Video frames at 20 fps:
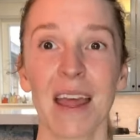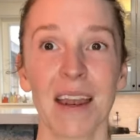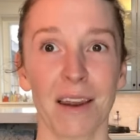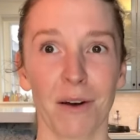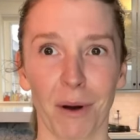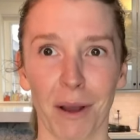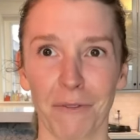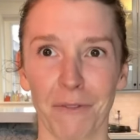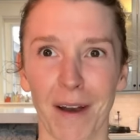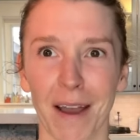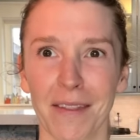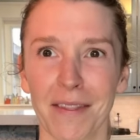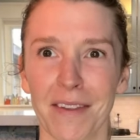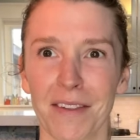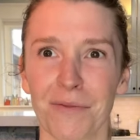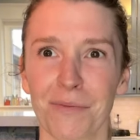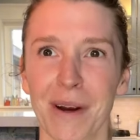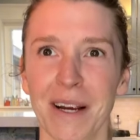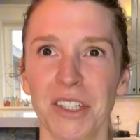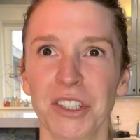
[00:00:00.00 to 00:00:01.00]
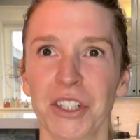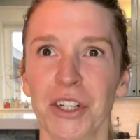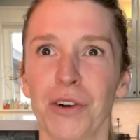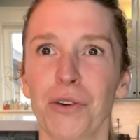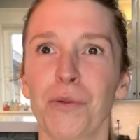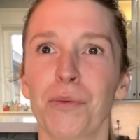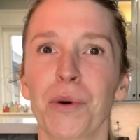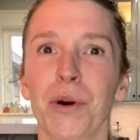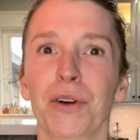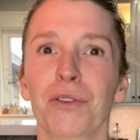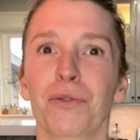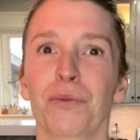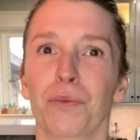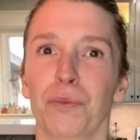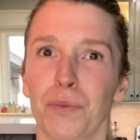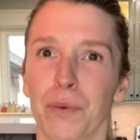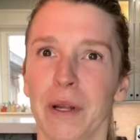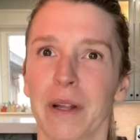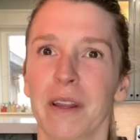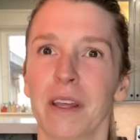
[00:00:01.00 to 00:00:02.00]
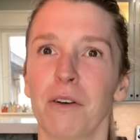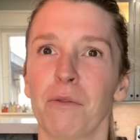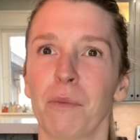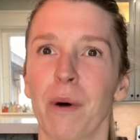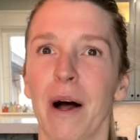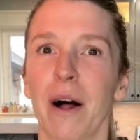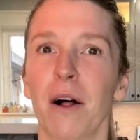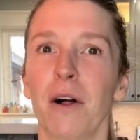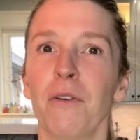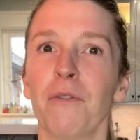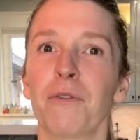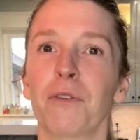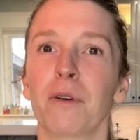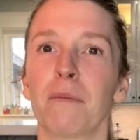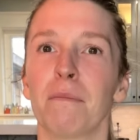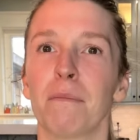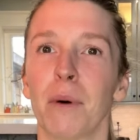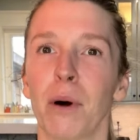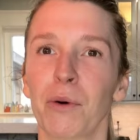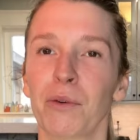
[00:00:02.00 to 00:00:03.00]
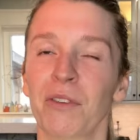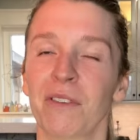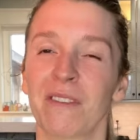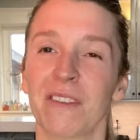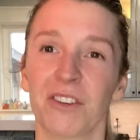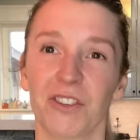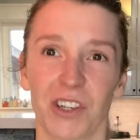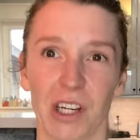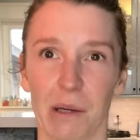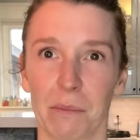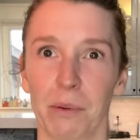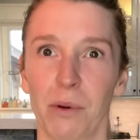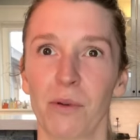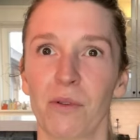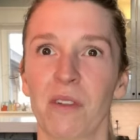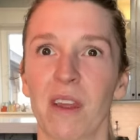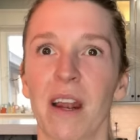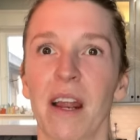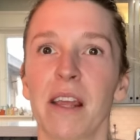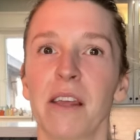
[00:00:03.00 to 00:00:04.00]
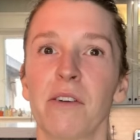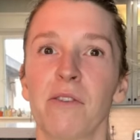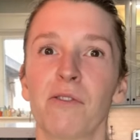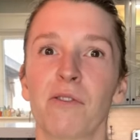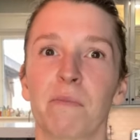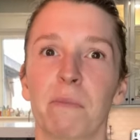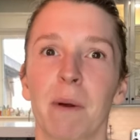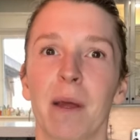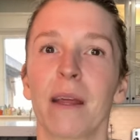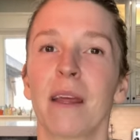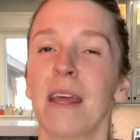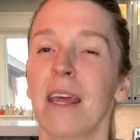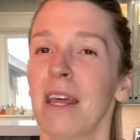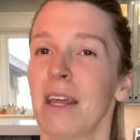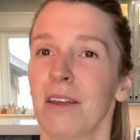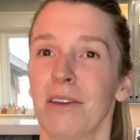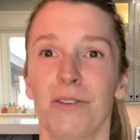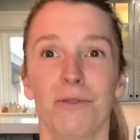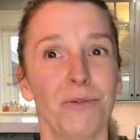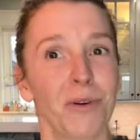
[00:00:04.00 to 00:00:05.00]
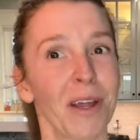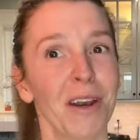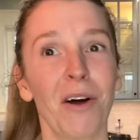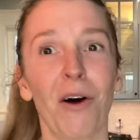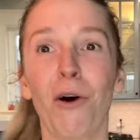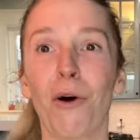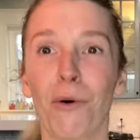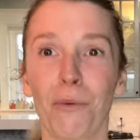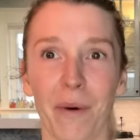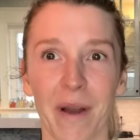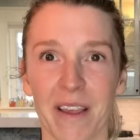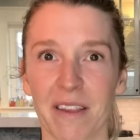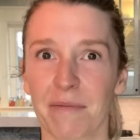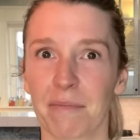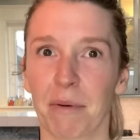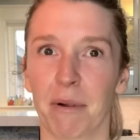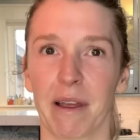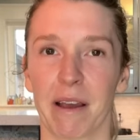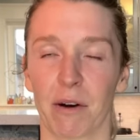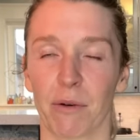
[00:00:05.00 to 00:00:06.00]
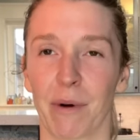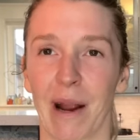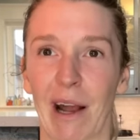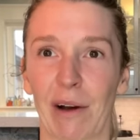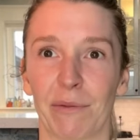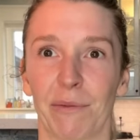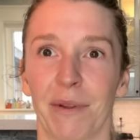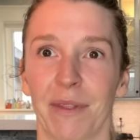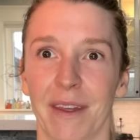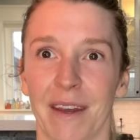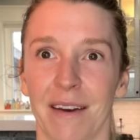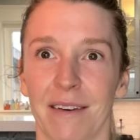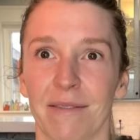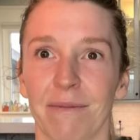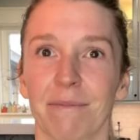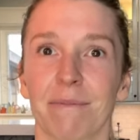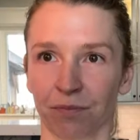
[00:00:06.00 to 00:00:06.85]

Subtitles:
Now I find this ratio works really well for most of the shampoos that I use, but you can always play around with it.